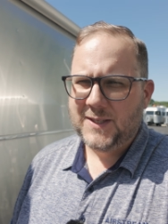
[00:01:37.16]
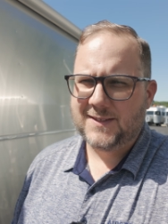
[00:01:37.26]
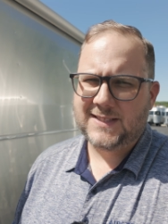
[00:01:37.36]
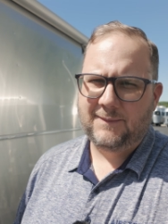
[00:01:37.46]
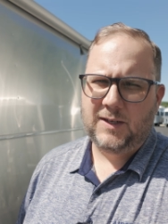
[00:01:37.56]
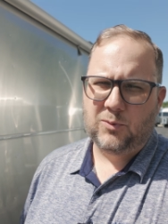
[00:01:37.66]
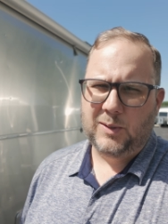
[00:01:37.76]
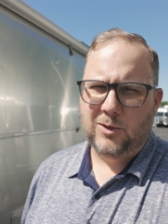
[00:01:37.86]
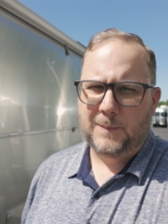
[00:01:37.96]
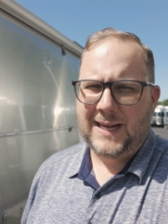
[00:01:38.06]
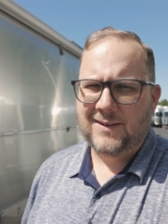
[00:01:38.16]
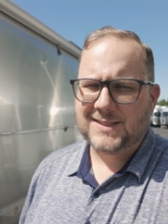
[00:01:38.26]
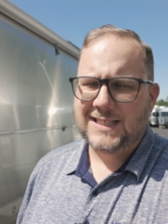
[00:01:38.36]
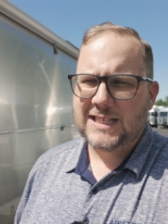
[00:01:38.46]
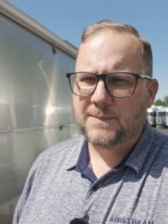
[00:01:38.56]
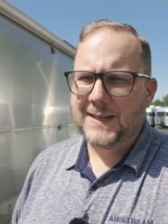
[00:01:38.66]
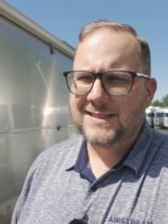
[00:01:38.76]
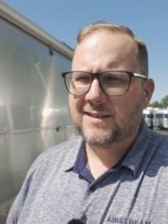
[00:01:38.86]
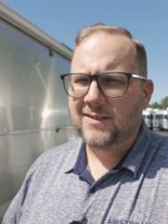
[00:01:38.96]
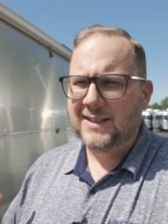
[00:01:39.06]
is 7,300 pounds, and that's
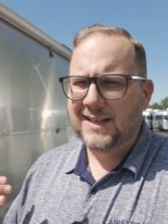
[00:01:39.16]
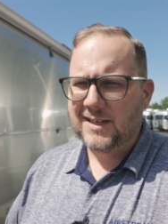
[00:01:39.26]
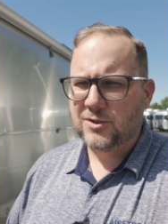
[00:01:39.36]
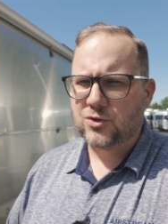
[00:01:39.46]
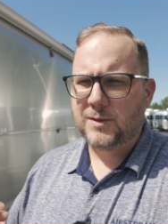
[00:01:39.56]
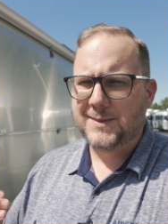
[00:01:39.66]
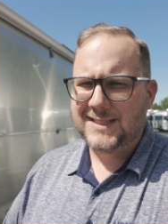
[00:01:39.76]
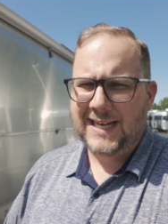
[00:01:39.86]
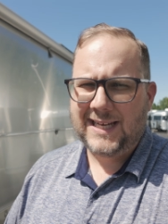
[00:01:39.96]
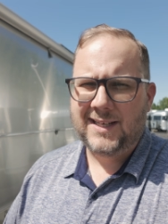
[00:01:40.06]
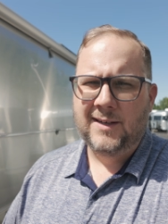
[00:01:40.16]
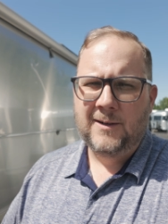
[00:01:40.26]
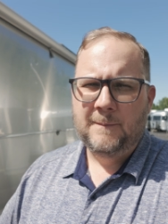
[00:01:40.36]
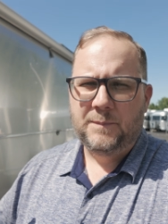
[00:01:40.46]
basically Airstream saying